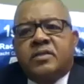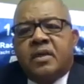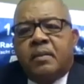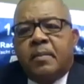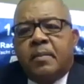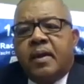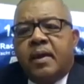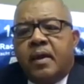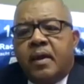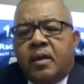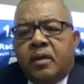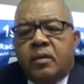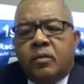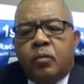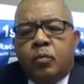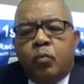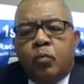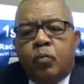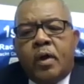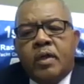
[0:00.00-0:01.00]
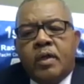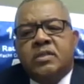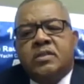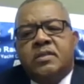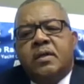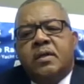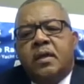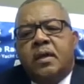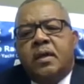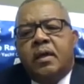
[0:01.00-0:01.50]
once
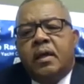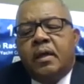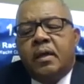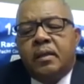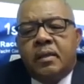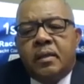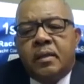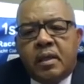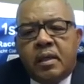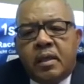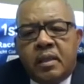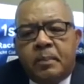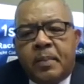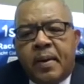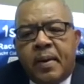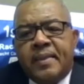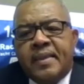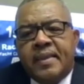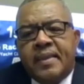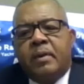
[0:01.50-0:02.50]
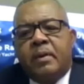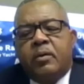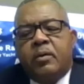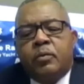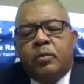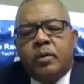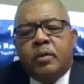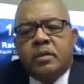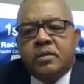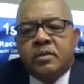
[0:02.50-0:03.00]
the pandemic
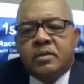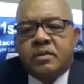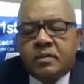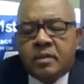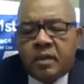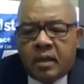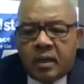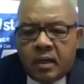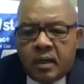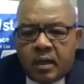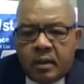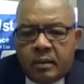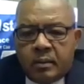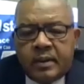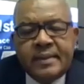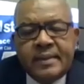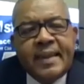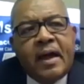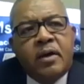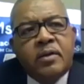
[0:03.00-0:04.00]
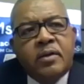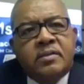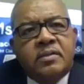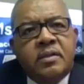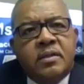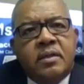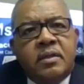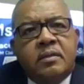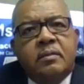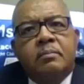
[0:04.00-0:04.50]
was announced
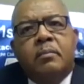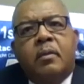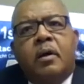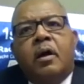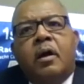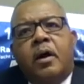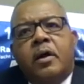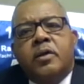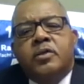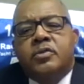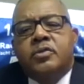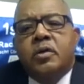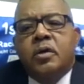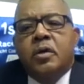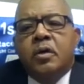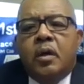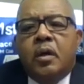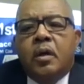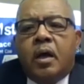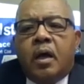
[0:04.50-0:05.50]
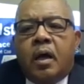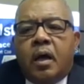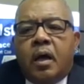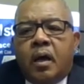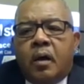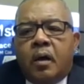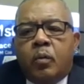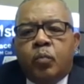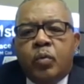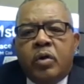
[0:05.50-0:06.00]
in March,
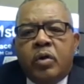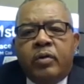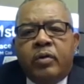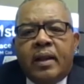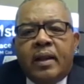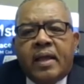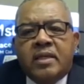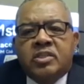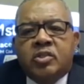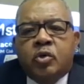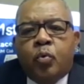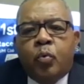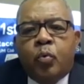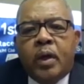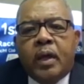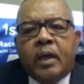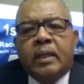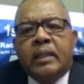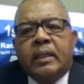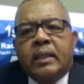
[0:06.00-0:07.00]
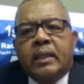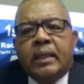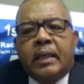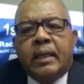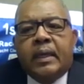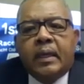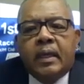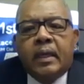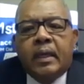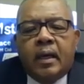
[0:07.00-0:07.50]
we realized
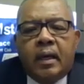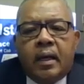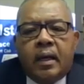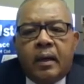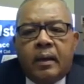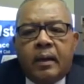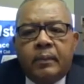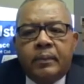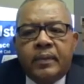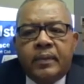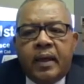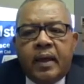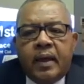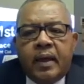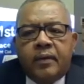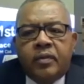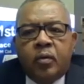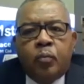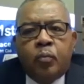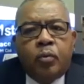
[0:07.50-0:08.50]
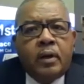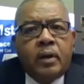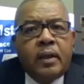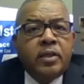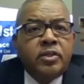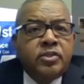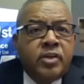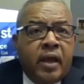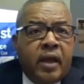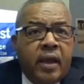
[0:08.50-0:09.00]
quickly that the world had
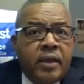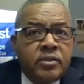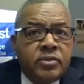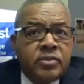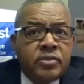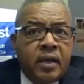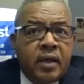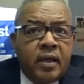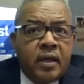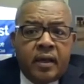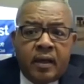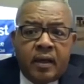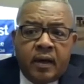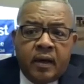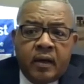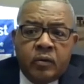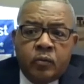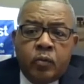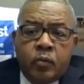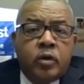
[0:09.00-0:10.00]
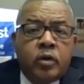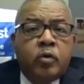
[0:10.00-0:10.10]
changed, and we weren't